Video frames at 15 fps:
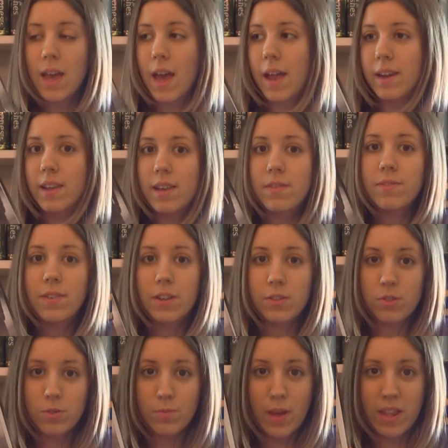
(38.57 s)
And if I
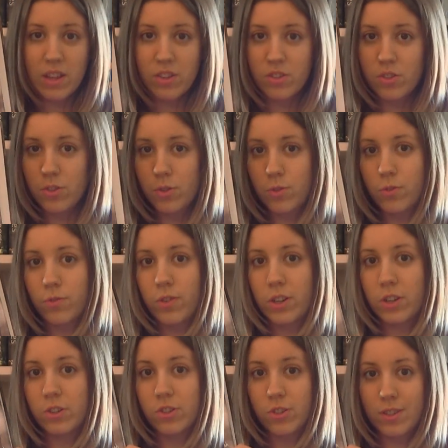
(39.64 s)
do manage to
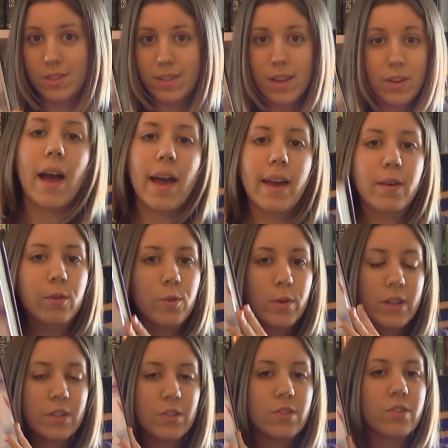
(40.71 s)
finish Crescendo, I am
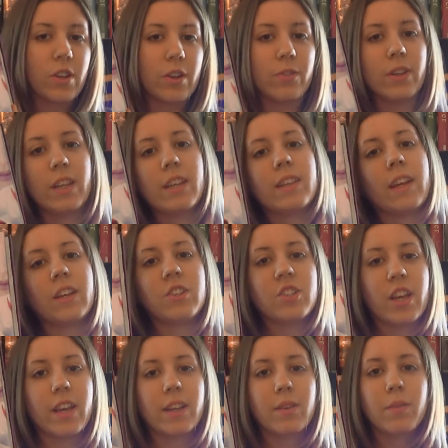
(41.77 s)
going to start reading
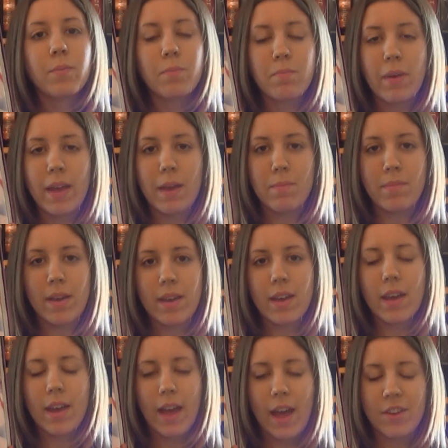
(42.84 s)
Nightshade by
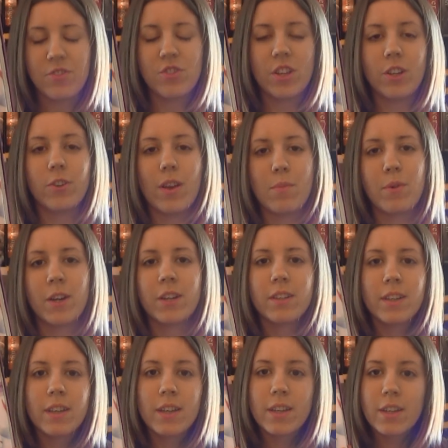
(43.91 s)
Andrea Kramer.
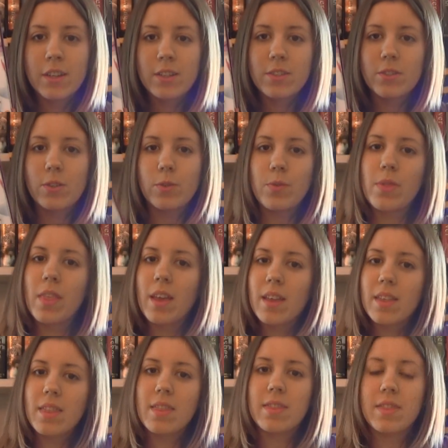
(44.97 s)
So
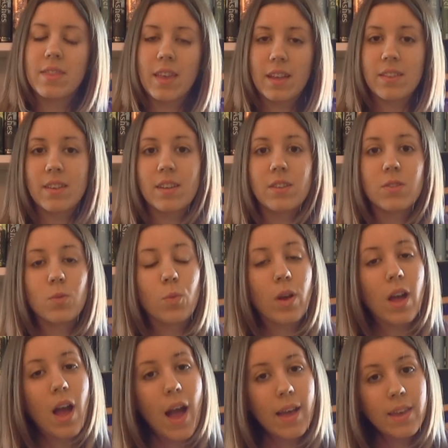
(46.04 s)
that is
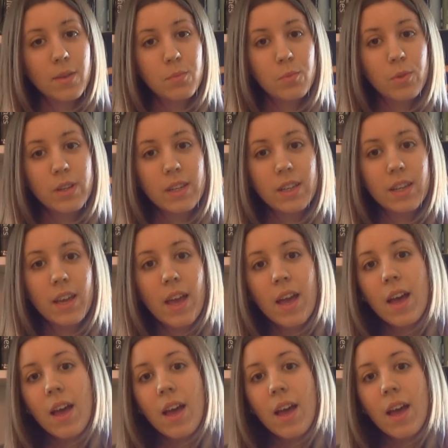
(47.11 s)
what I am reading